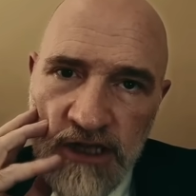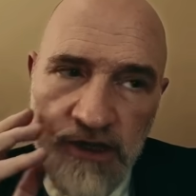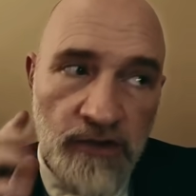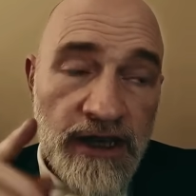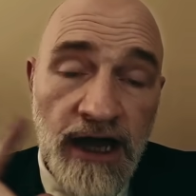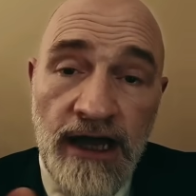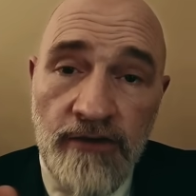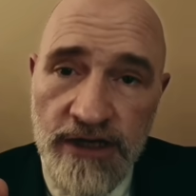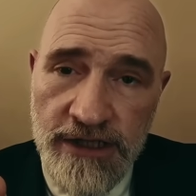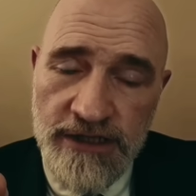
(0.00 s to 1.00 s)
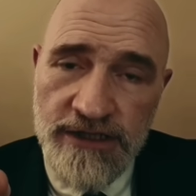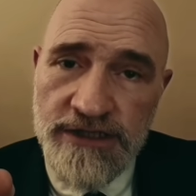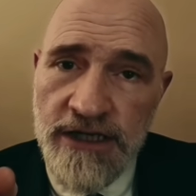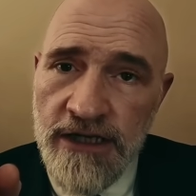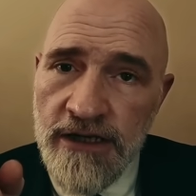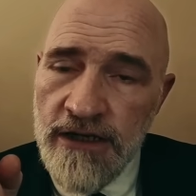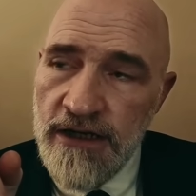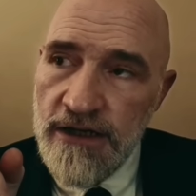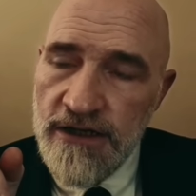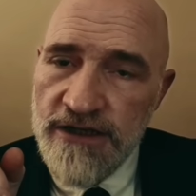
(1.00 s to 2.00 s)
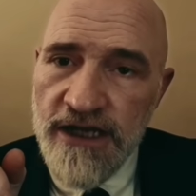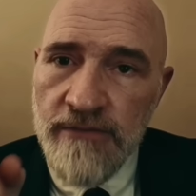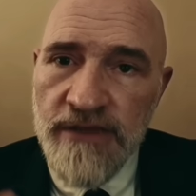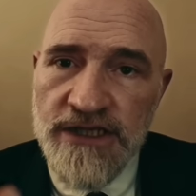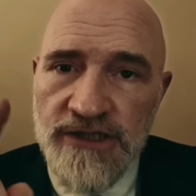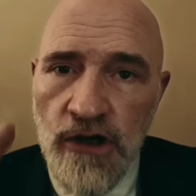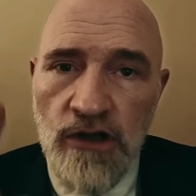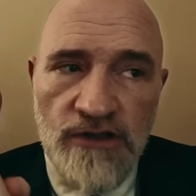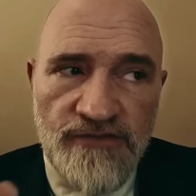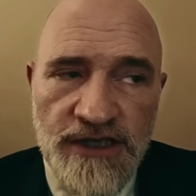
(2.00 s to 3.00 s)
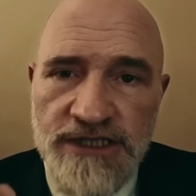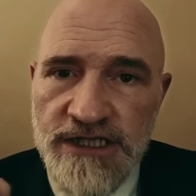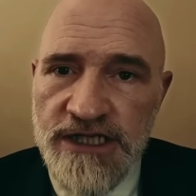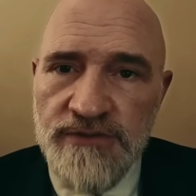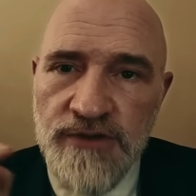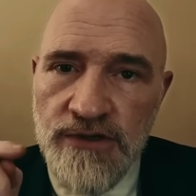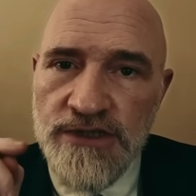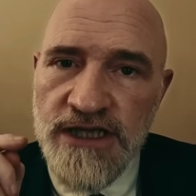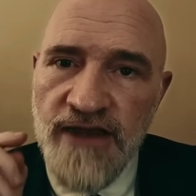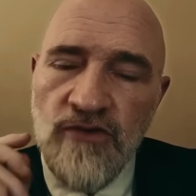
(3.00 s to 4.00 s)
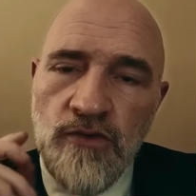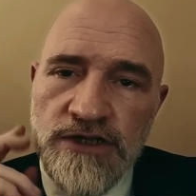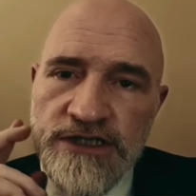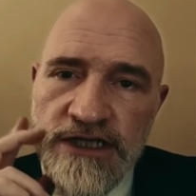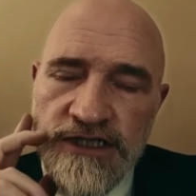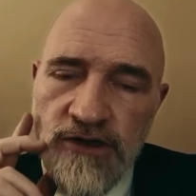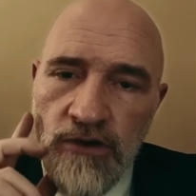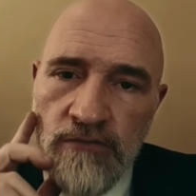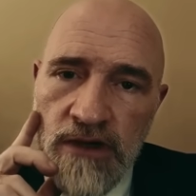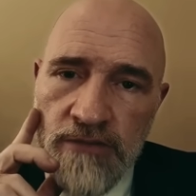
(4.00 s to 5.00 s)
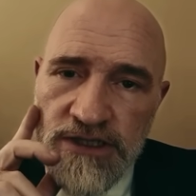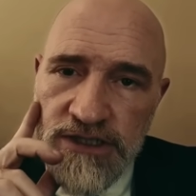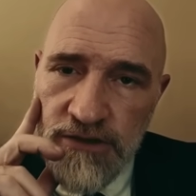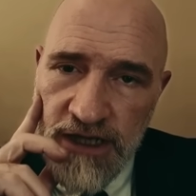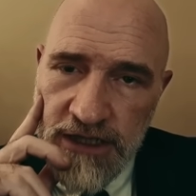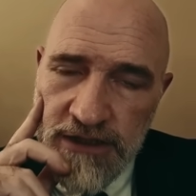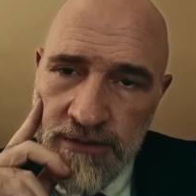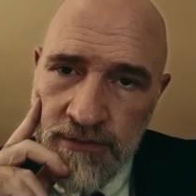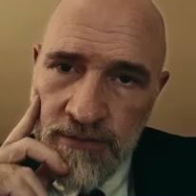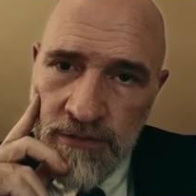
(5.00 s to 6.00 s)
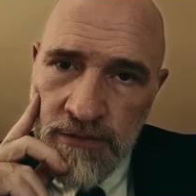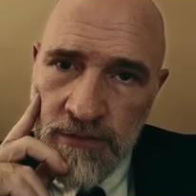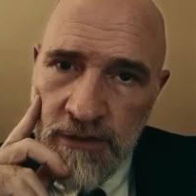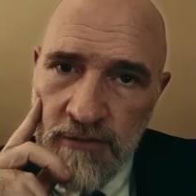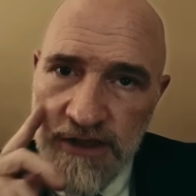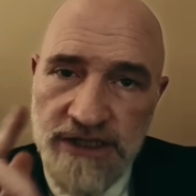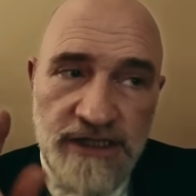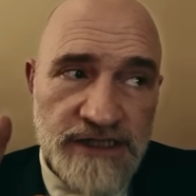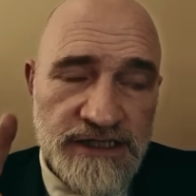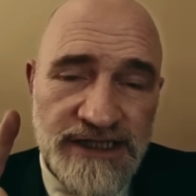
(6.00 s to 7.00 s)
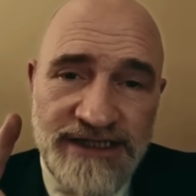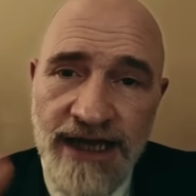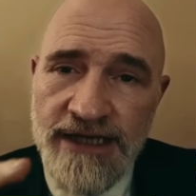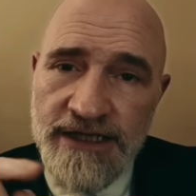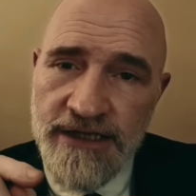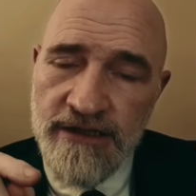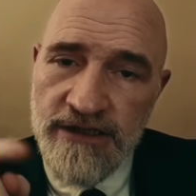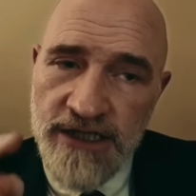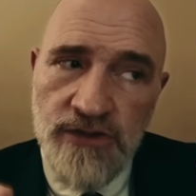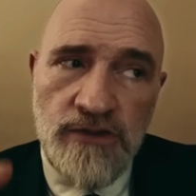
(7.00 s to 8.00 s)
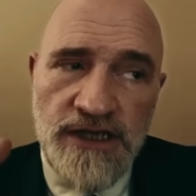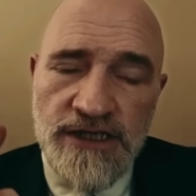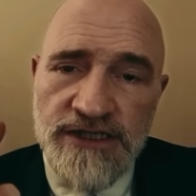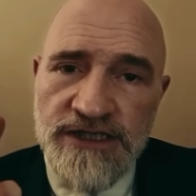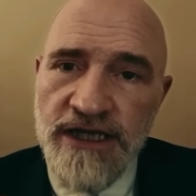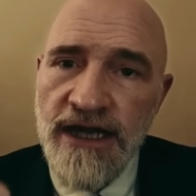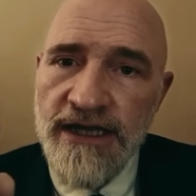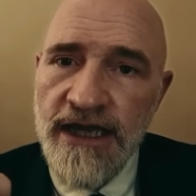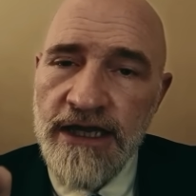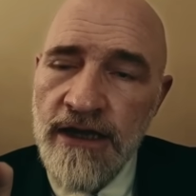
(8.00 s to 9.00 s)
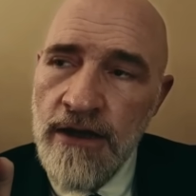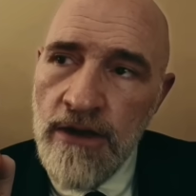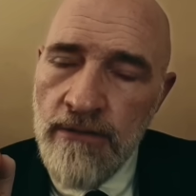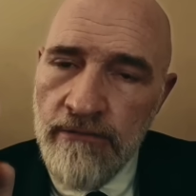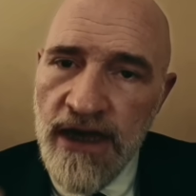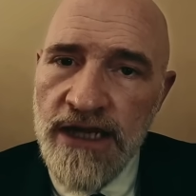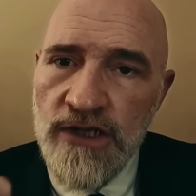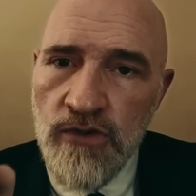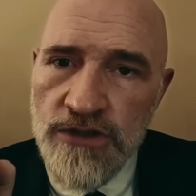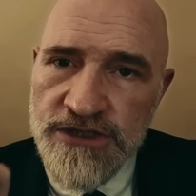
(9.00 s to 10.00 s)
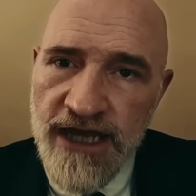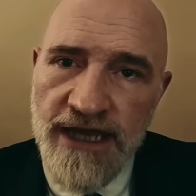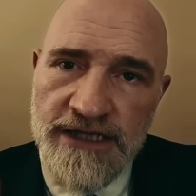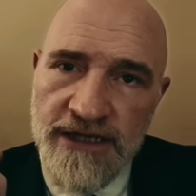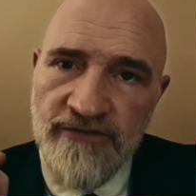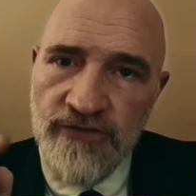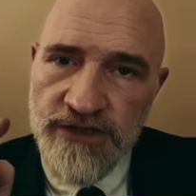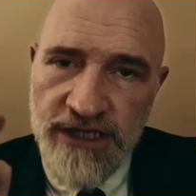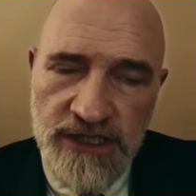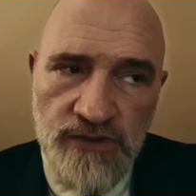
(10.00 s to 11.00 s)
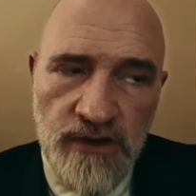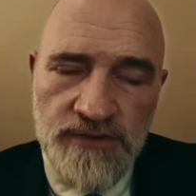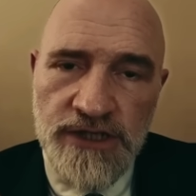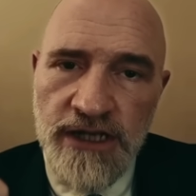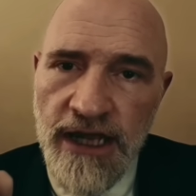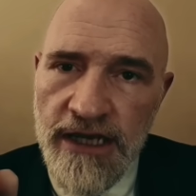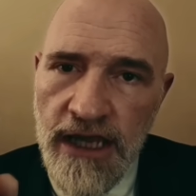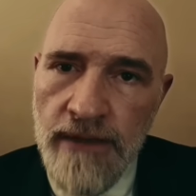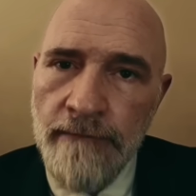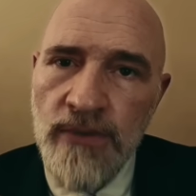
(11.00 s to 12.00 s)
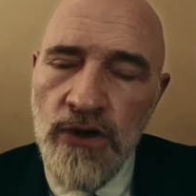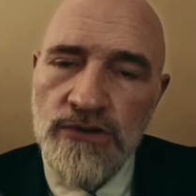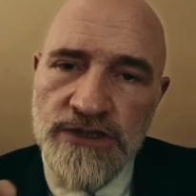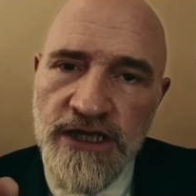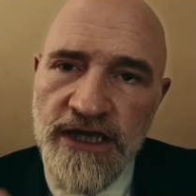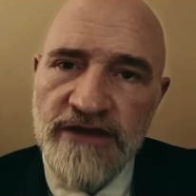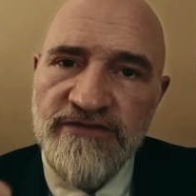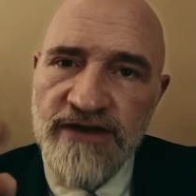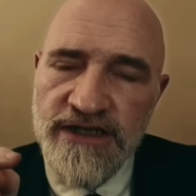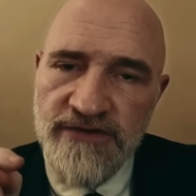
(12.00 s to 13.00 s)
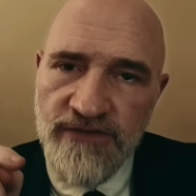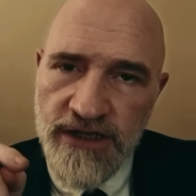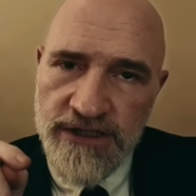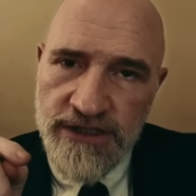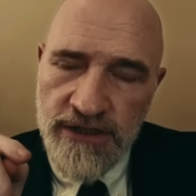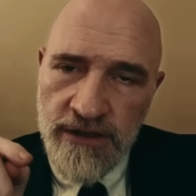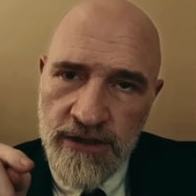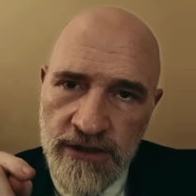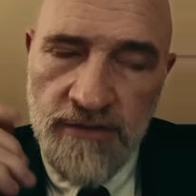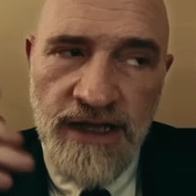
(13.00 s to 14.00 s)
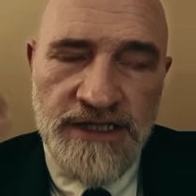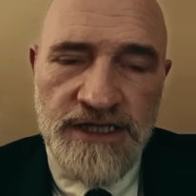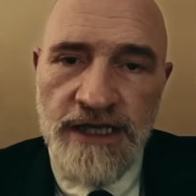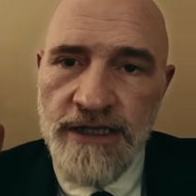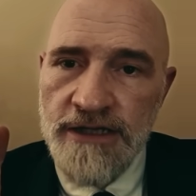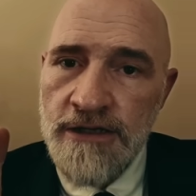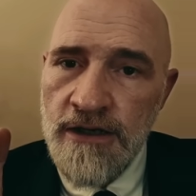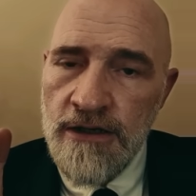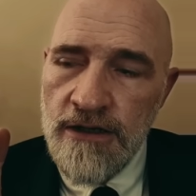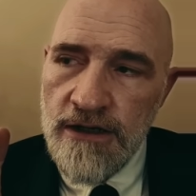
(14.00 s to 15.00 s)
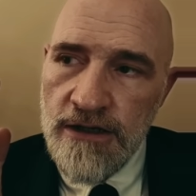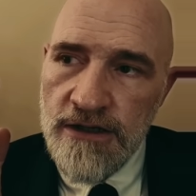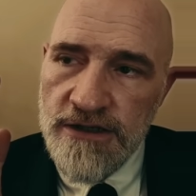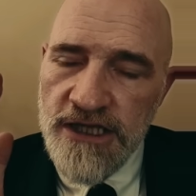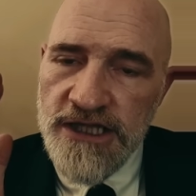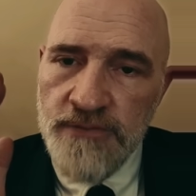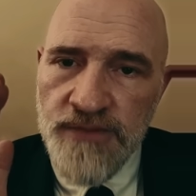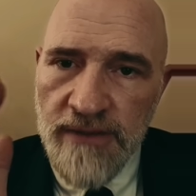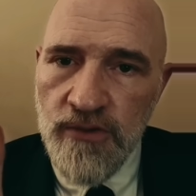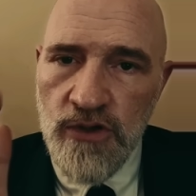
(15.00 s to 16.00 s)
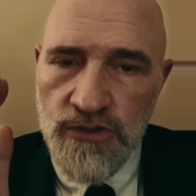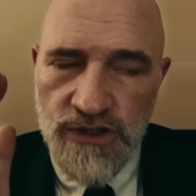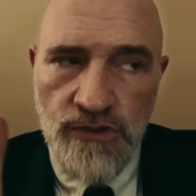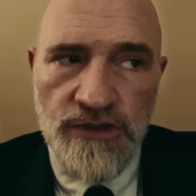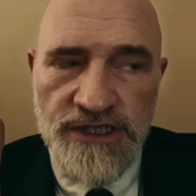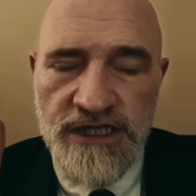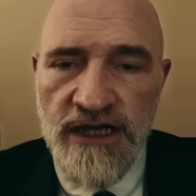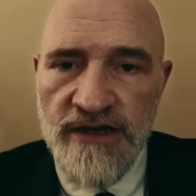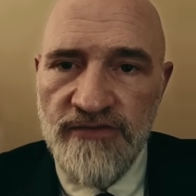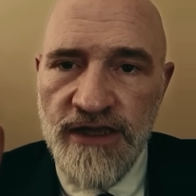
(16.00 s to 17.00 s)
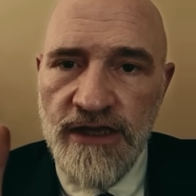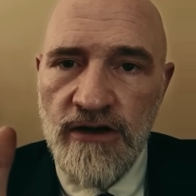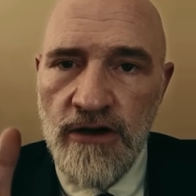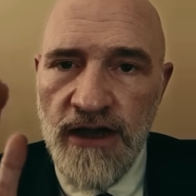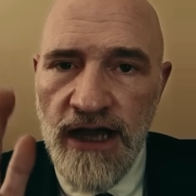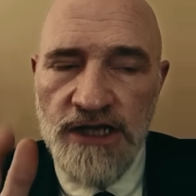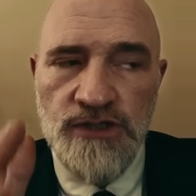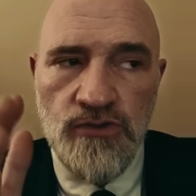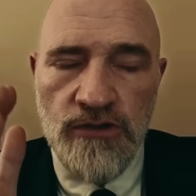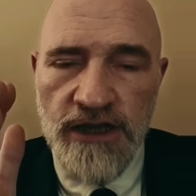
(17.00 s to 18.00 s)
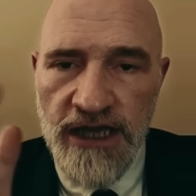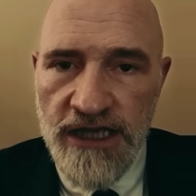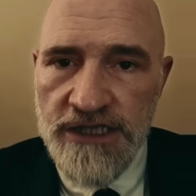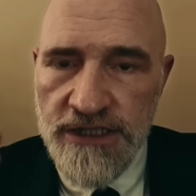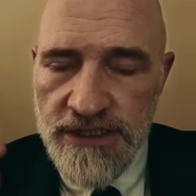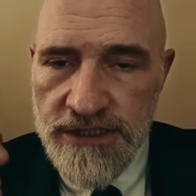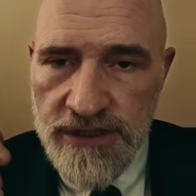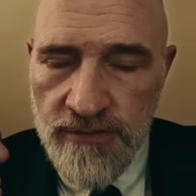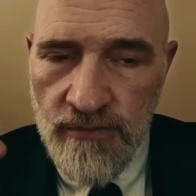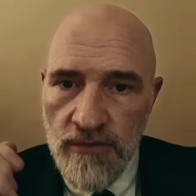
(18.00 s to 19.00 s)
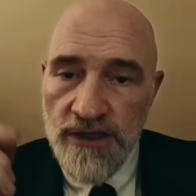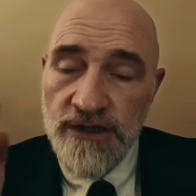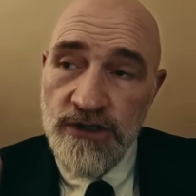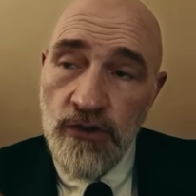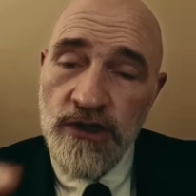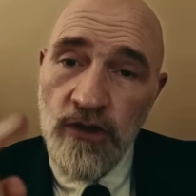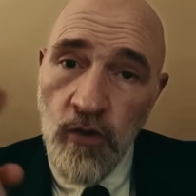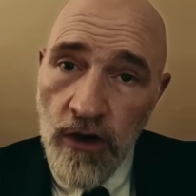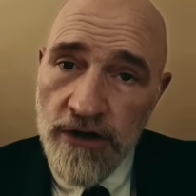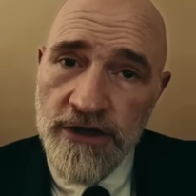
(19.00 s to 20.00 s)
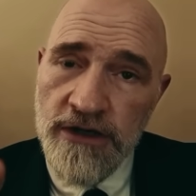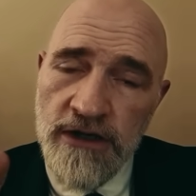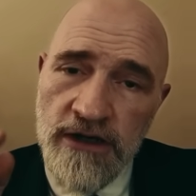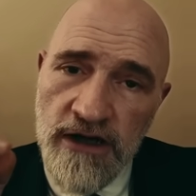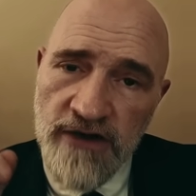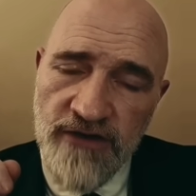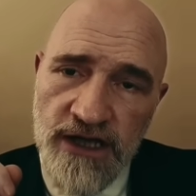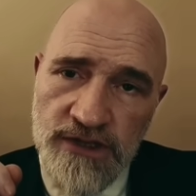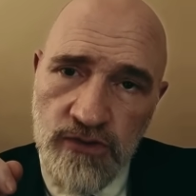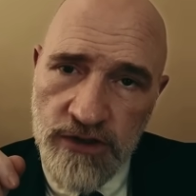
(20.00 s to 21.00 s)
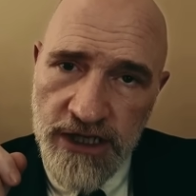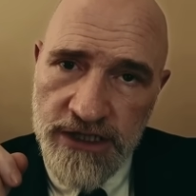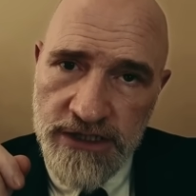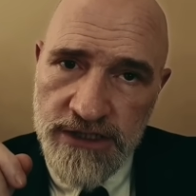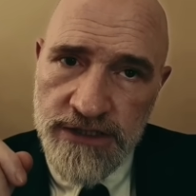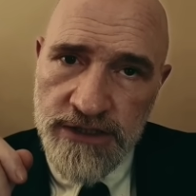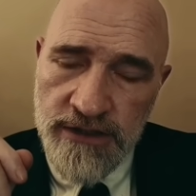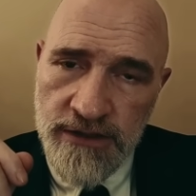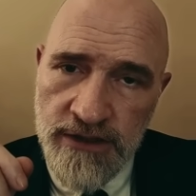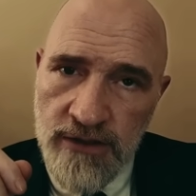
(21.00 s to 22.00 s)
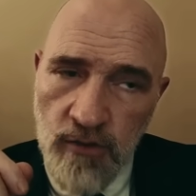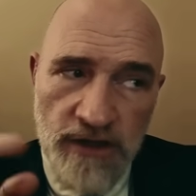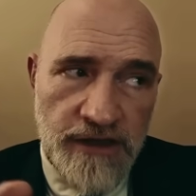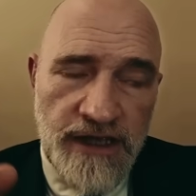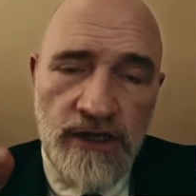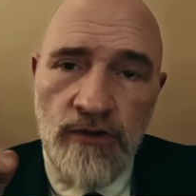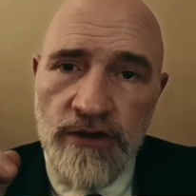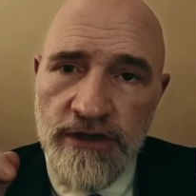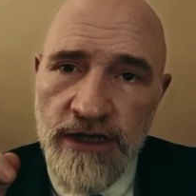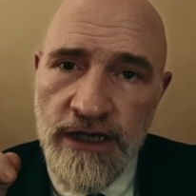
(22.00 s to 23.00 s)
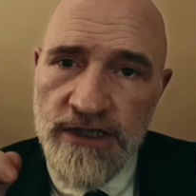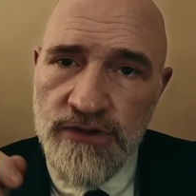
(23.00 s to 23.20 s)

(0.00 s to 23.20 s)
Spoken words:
And the great irony is that amidst all of these disputes, everyone says the Ummah must unite. But you see, this is a tactic, literally a CIA manual tactic for disruption and imposed ineffectiveness. Now, I'm not saying that the people who do this kind of thing are actual agents, but they're doing the work of actual agents, whether they know it or not.